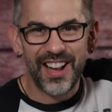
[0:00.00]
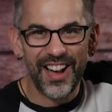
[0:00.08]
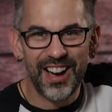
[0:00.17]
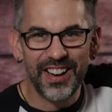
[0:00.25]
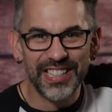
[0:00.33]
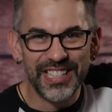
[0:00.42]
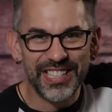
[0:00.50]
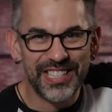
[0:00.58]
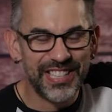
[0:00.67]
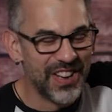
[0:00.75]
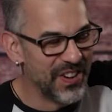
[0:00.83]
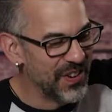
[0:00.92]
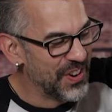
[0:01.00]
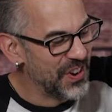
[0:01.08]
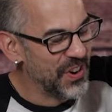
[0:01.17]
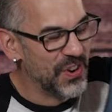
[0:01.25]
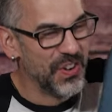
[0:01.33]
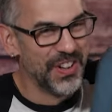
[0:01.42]
Oh, it's so
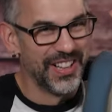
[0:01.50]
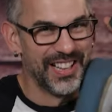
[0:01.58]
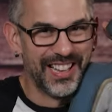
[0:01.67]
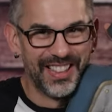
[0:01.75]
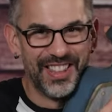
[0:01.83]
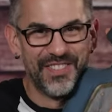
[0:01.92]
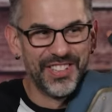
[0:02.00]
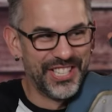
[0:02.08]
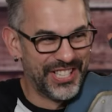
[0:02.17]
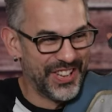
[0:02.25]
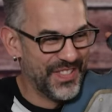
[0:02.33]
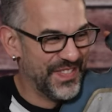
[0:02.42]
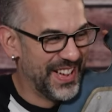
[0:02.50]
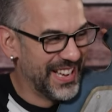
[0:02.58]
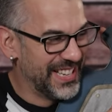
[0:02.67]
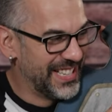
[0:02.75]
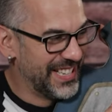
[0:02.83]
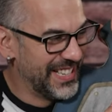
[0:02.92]
cool. I love it so
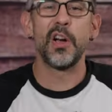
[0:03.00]
much.